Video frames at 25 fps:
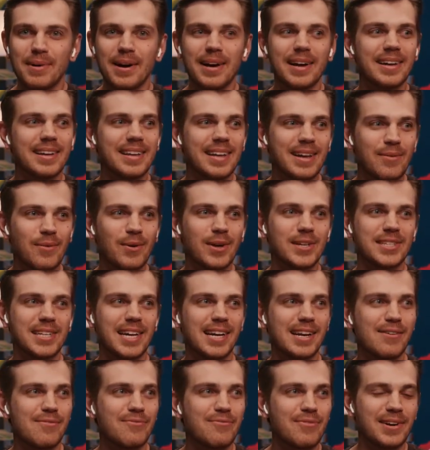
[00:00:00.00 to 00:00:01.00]
But it was
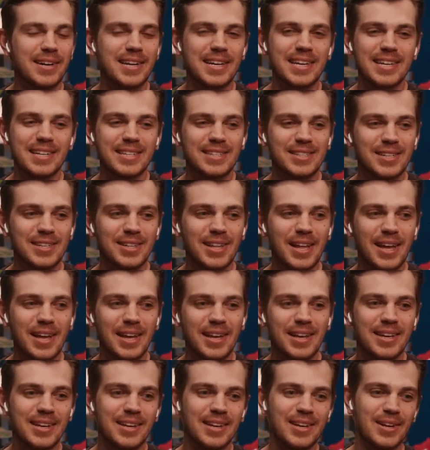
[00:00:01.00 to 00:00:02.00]
kind of funny to
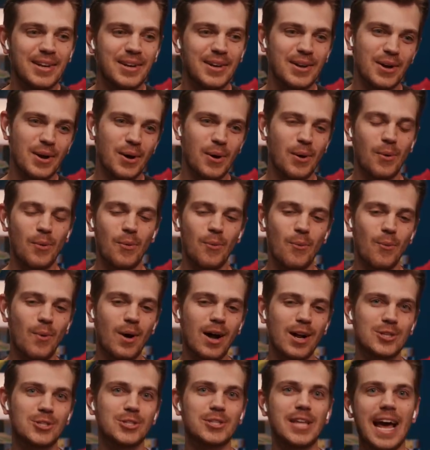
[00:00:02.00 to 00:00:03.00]
like
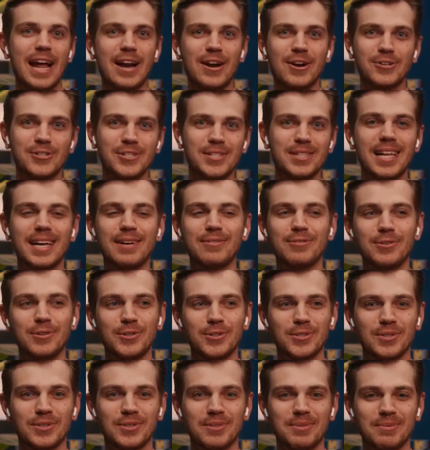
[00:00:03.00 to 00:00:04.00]
watch the energy
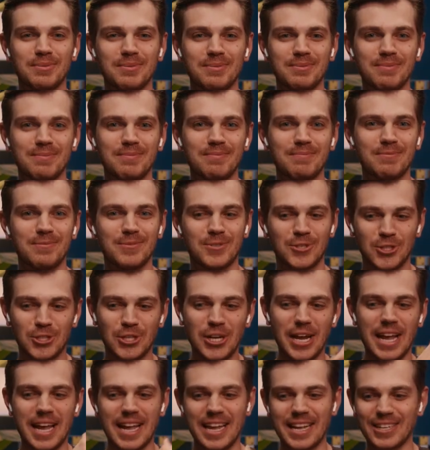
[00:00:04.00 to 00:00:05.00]
levels
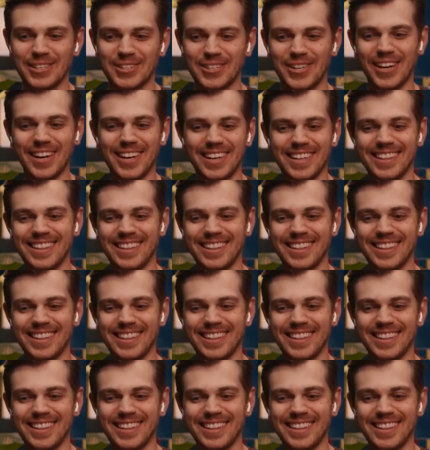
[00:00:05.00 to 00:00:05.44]
change.